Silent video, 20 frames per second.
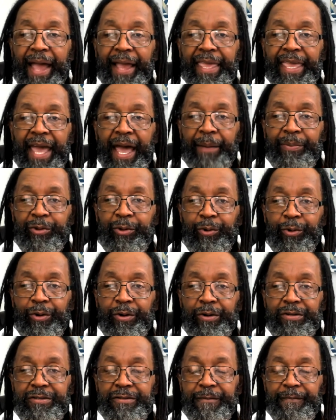
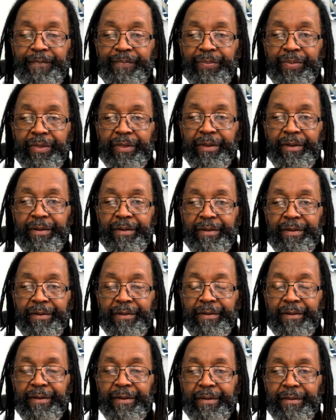captors,
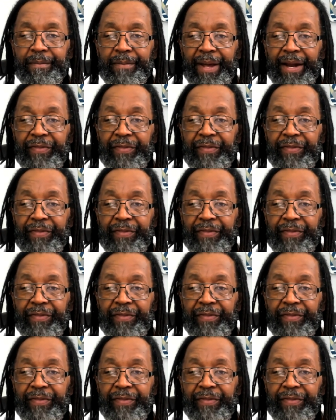by the